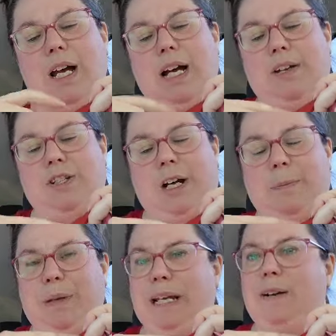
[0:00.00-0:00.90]
a
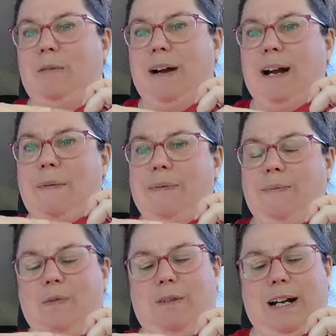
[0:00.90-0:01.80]
Sharpie right on
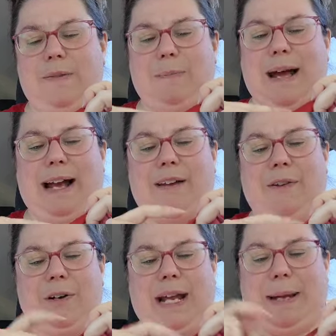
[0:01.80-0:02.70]
right on the back,
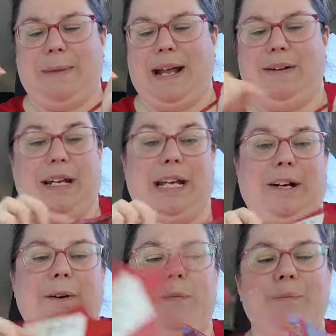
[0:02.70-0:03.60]
their name and the
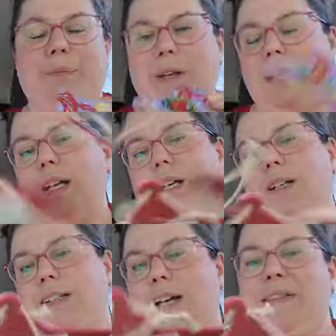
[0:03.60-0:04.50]
year.
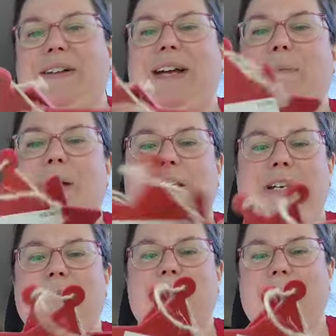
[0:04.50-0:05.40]
So I thought that'd be
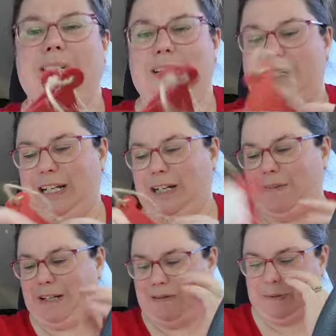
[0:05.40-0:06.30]
cute. You know,
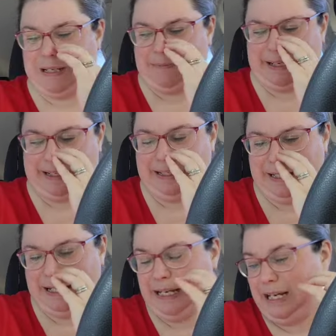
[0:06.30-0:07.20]
give them something
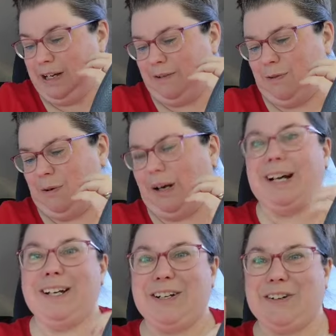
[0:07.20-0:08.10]
for
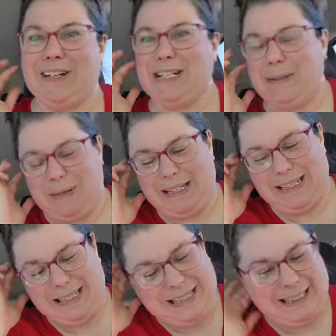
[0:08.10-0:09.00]

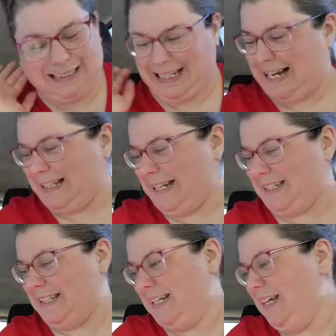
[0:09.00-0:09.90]
Grinchmas. Yes,
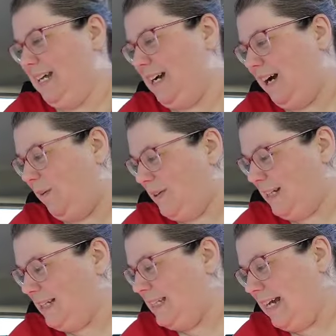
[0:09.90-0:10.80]
that's always
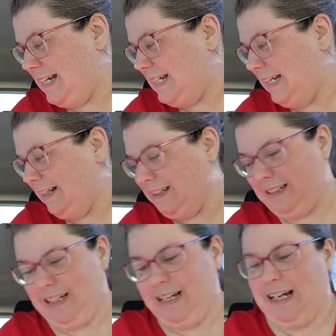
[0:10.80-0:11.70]
exciting.
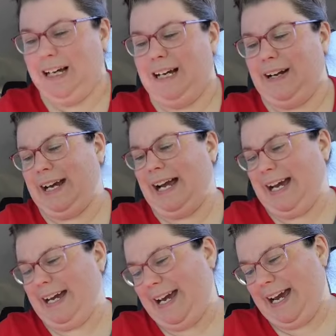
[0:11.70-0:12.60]
Okay,
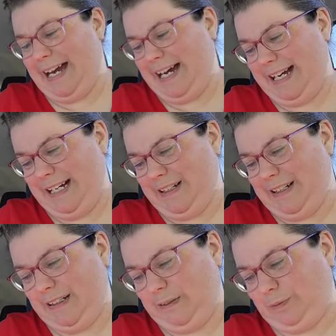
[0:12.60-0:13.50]
and